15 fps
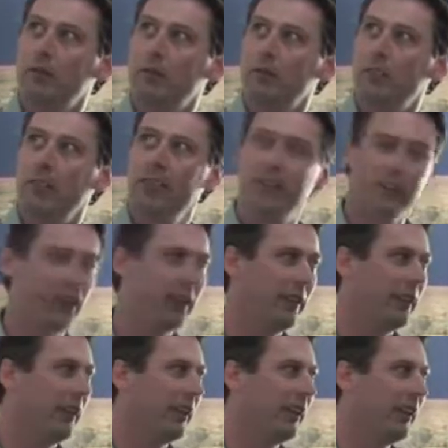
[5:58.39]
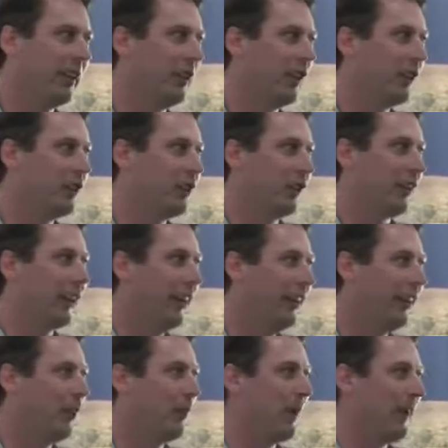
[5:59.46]
You need to note though that livestock
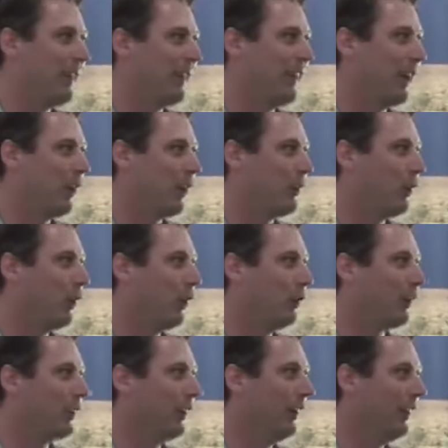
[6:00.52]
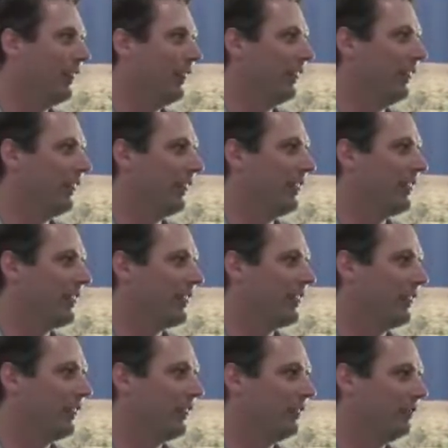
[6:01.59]
carrying capacity over time will slowly decrease as
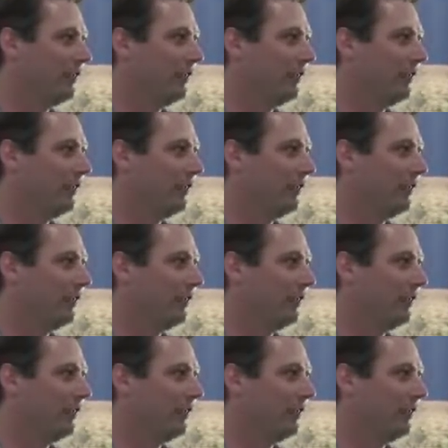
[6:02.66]
your